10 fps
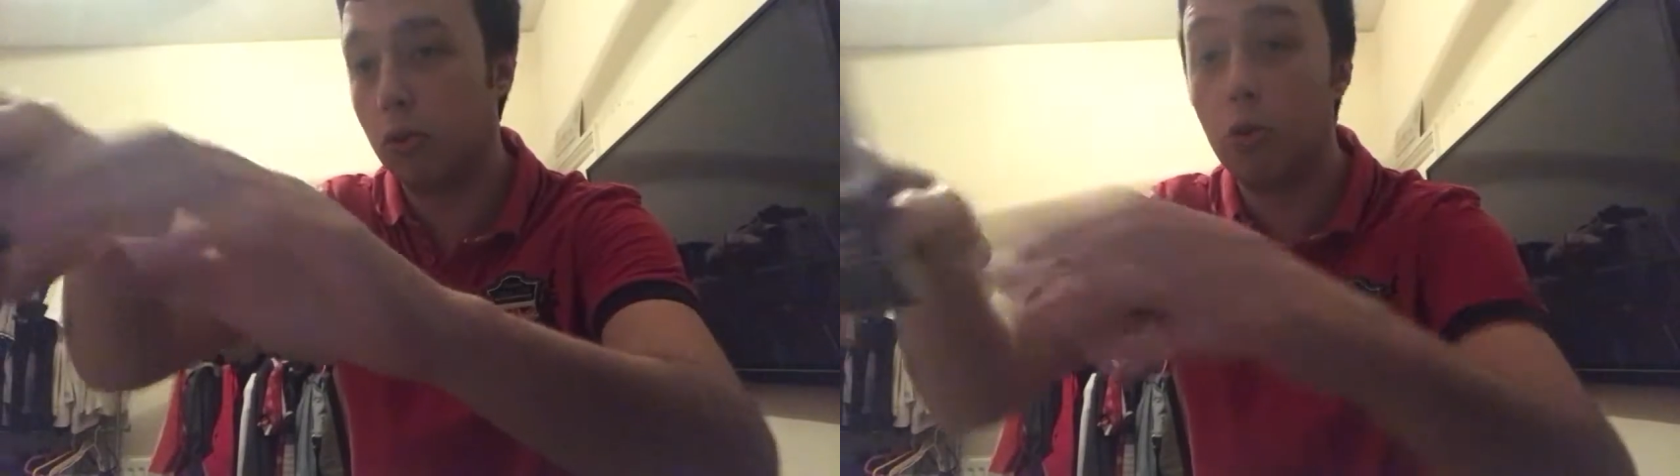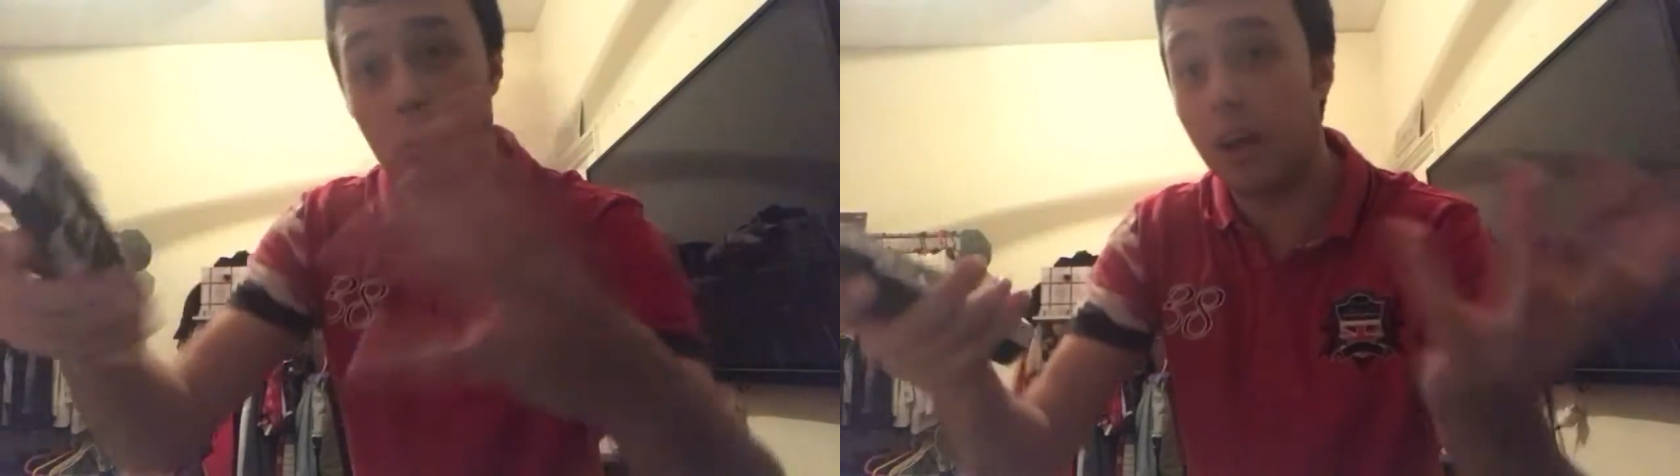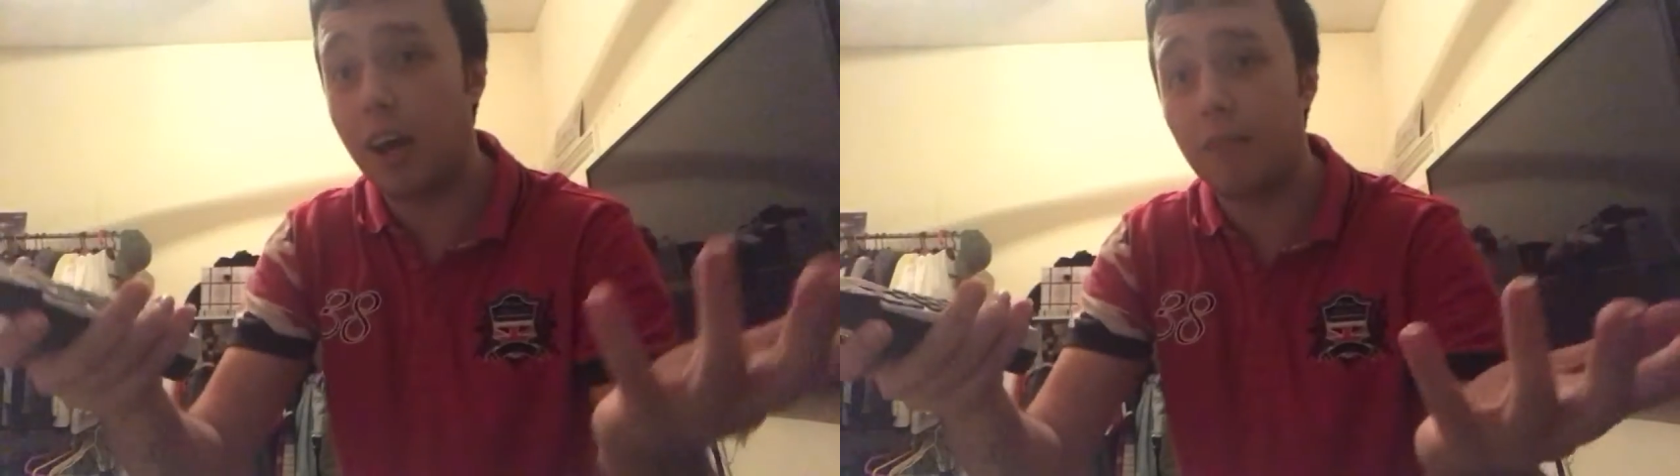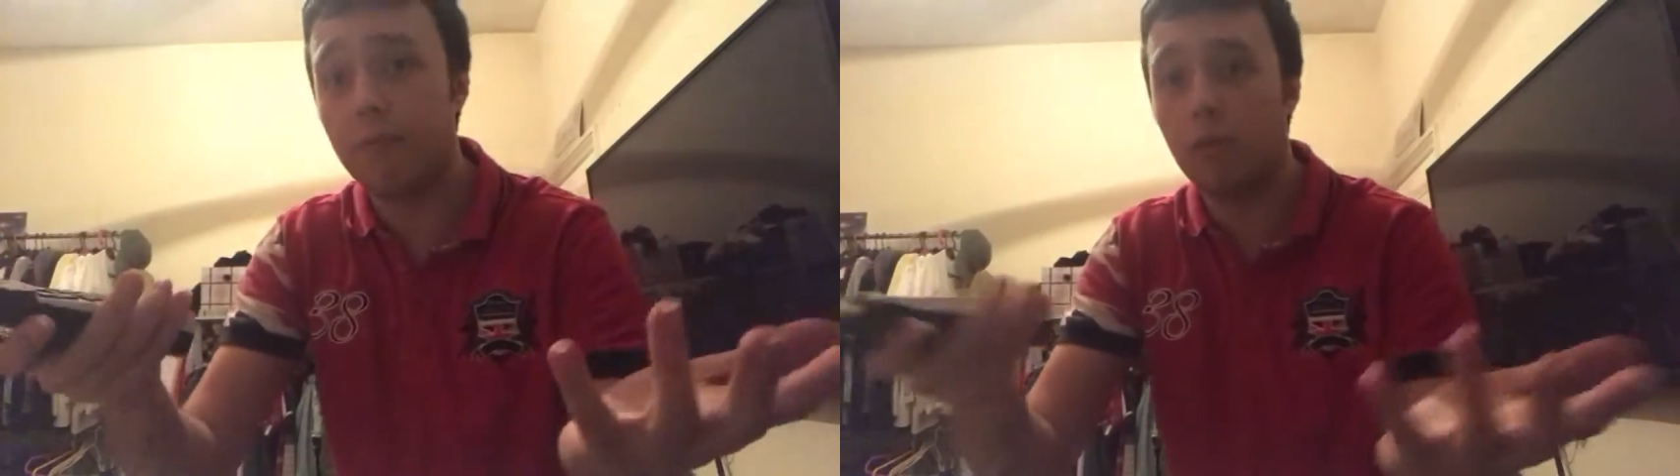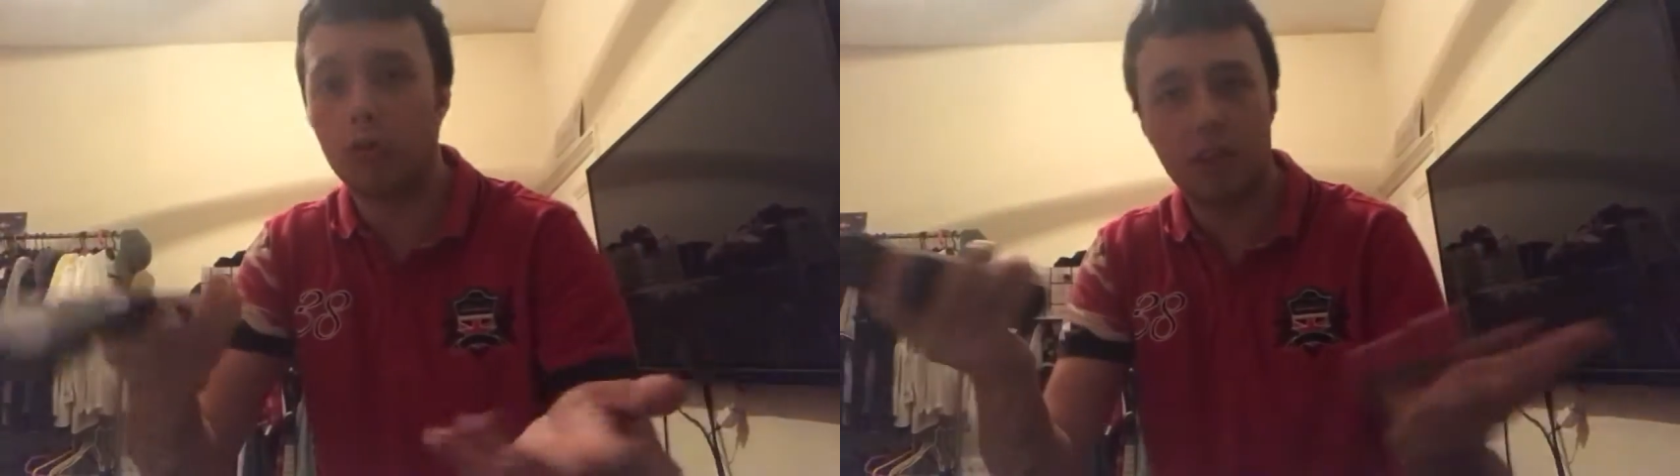usually
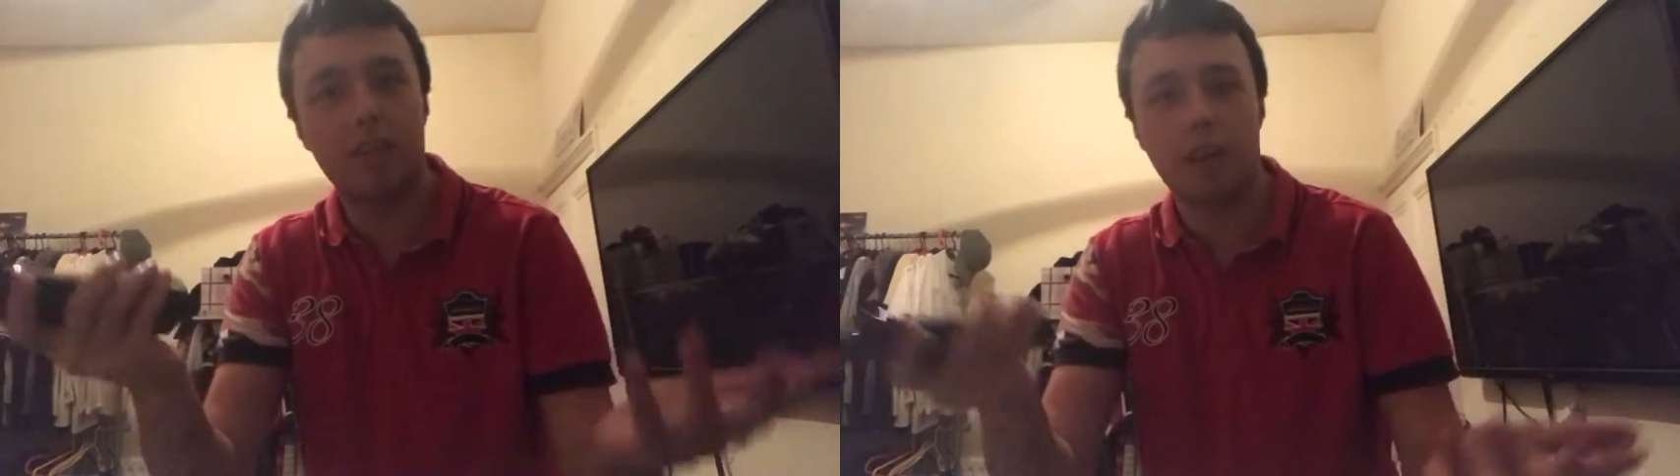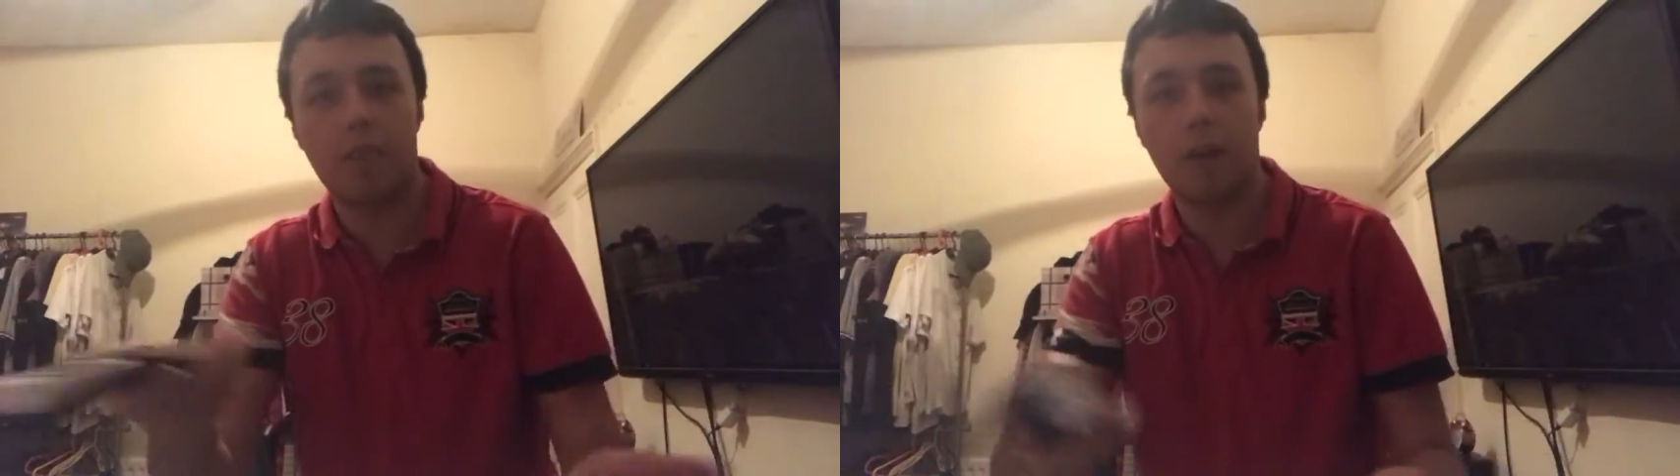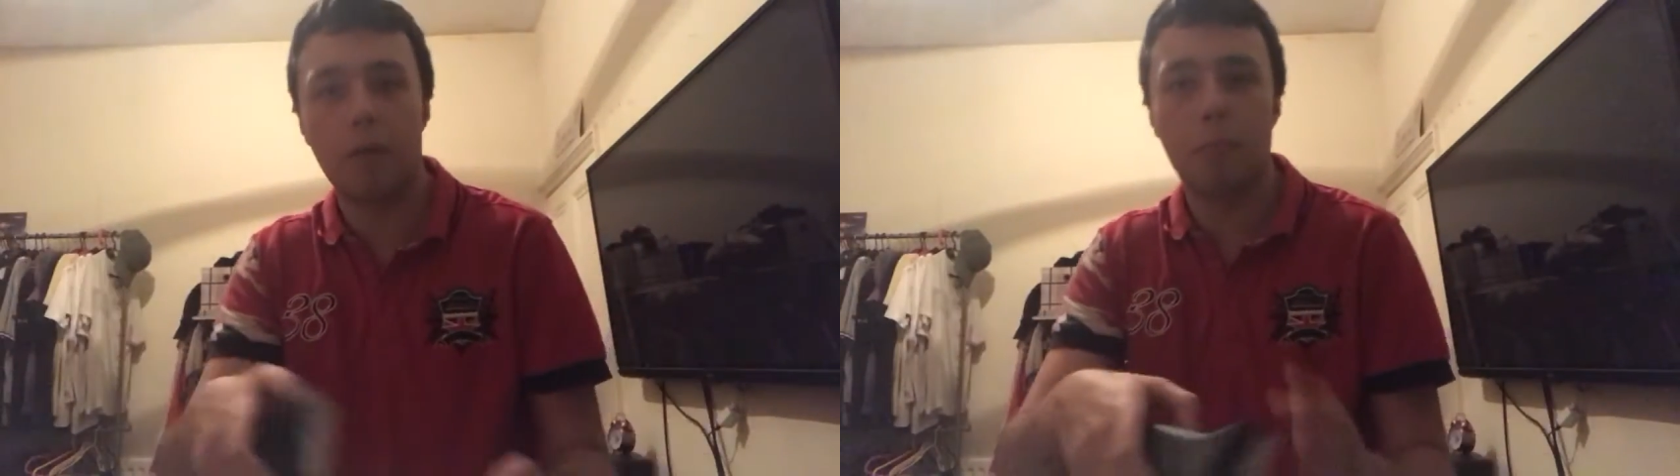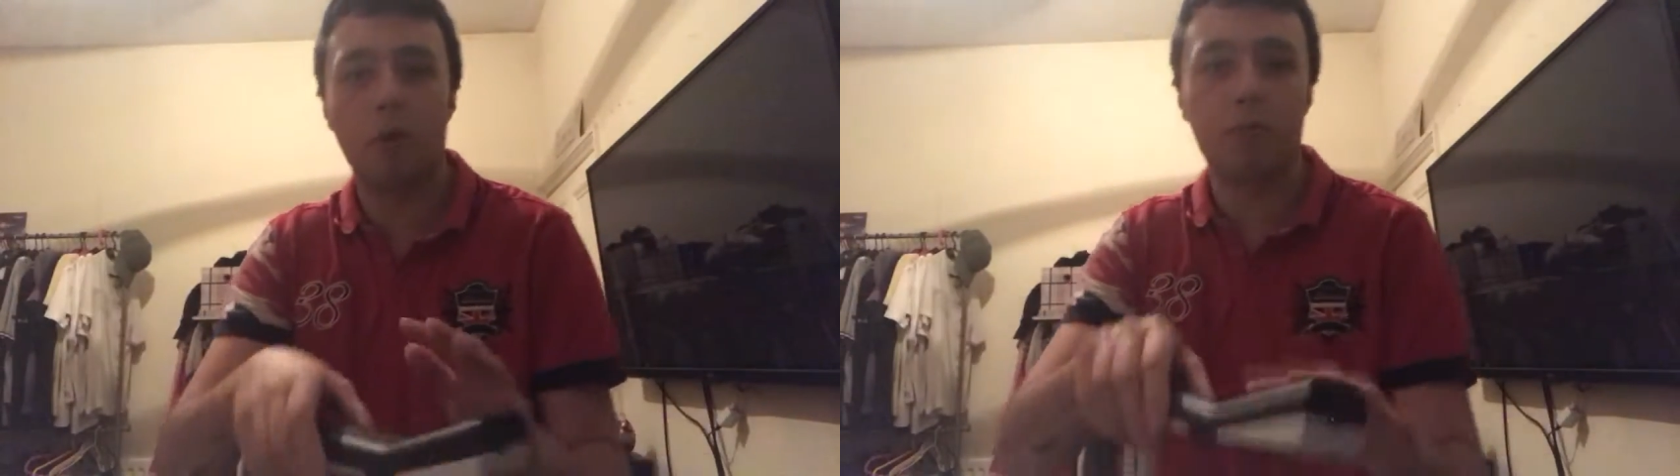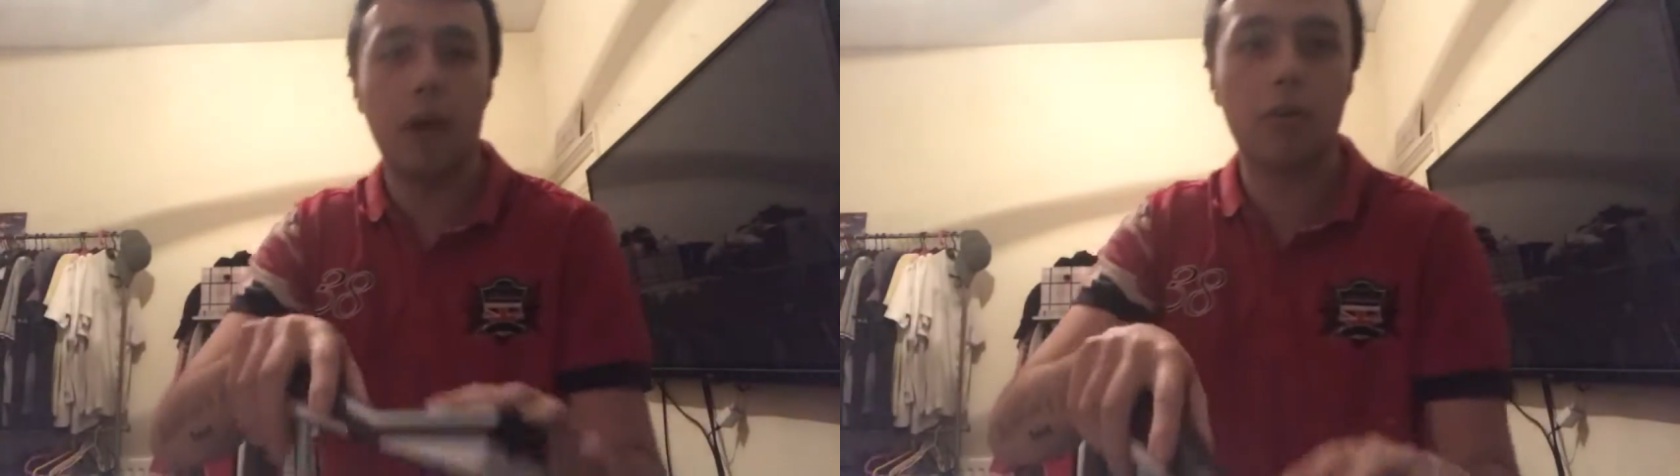have they'll tend to have like both